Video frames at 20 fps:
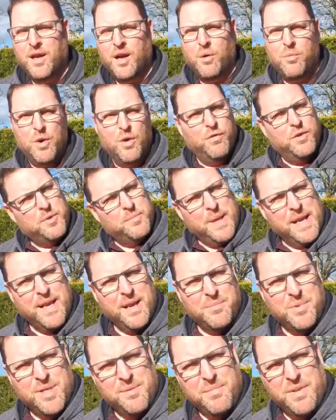I will speed
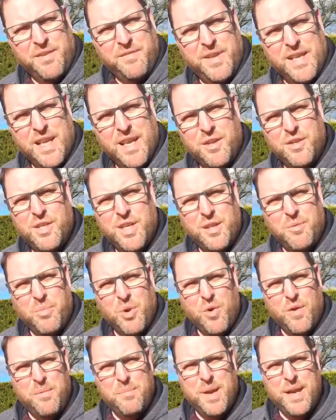up some of the videos in the
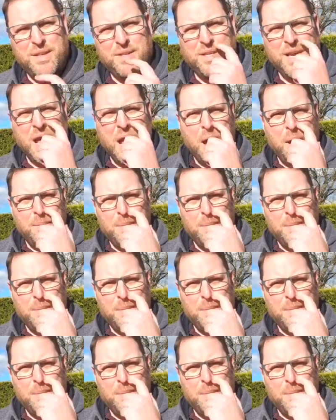boring bits,